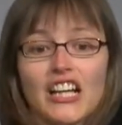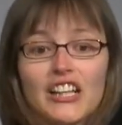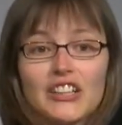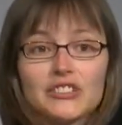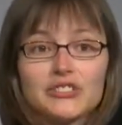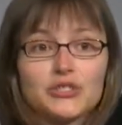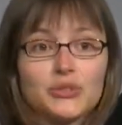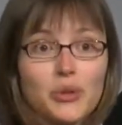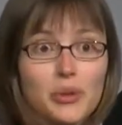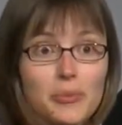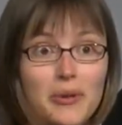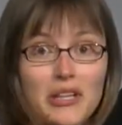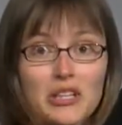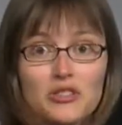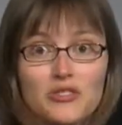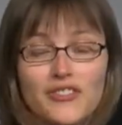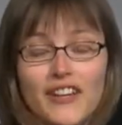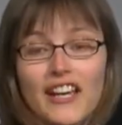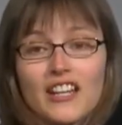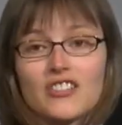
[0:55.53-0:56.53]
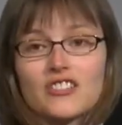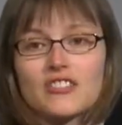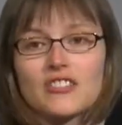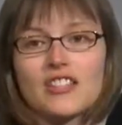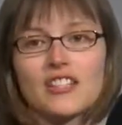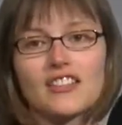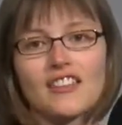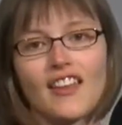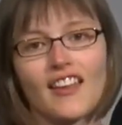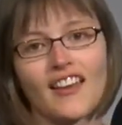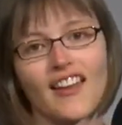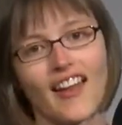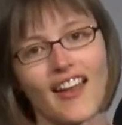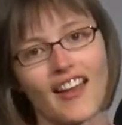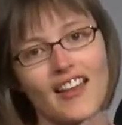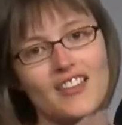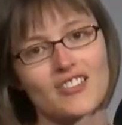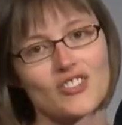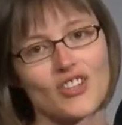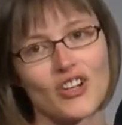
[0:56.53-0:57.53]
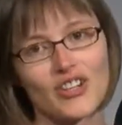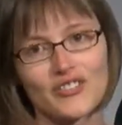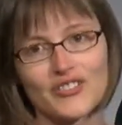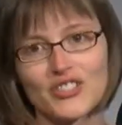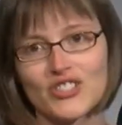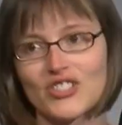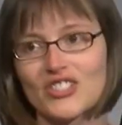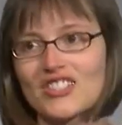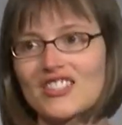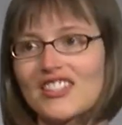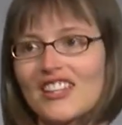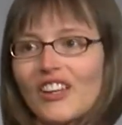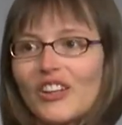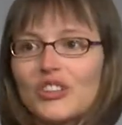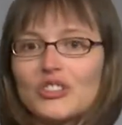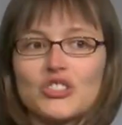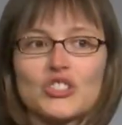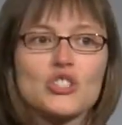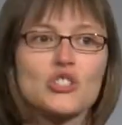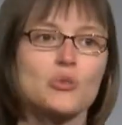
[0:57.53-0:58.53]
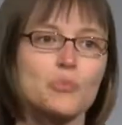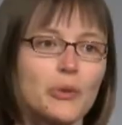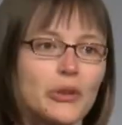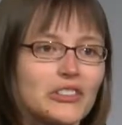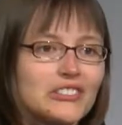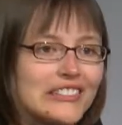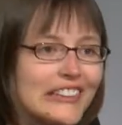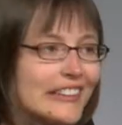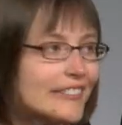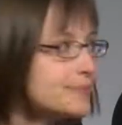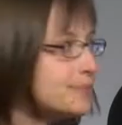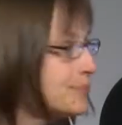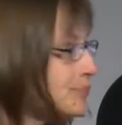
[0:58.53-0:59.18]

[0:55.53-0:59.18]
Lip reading: for manufacturing that has artificial intelligence built in.